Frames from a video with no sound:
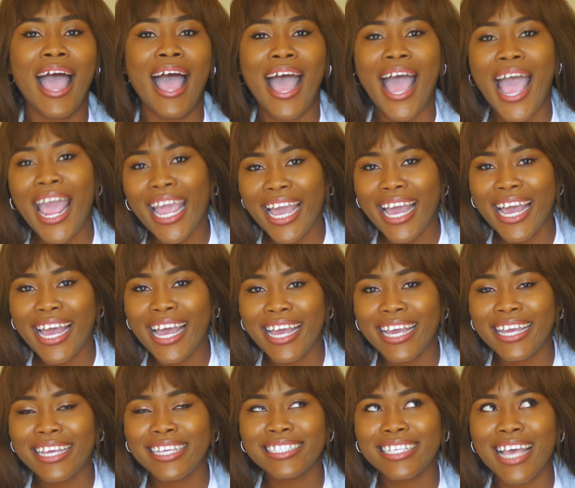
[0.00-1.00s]
Hi
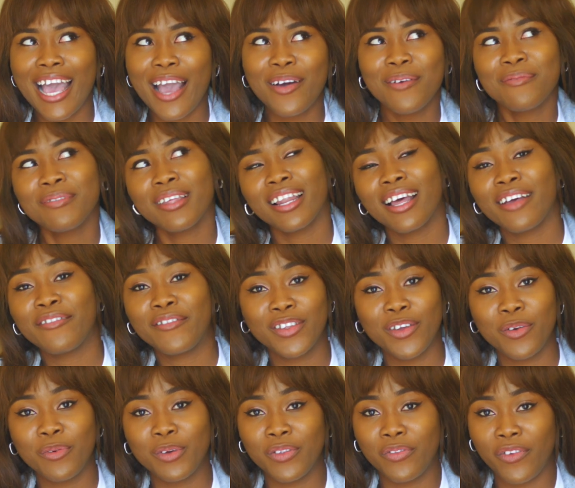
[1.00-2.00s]
guys, I hope that that
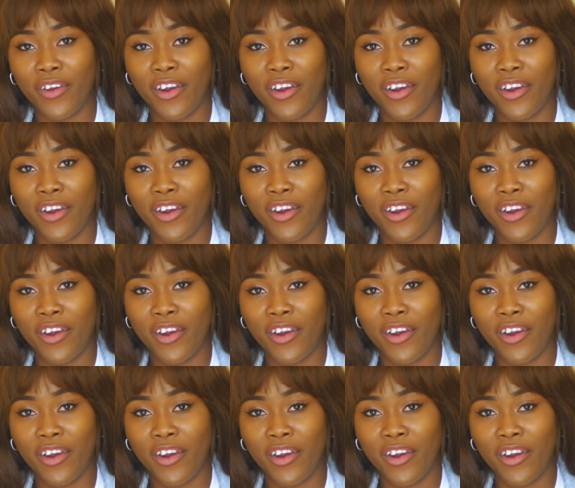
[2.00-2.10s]
video was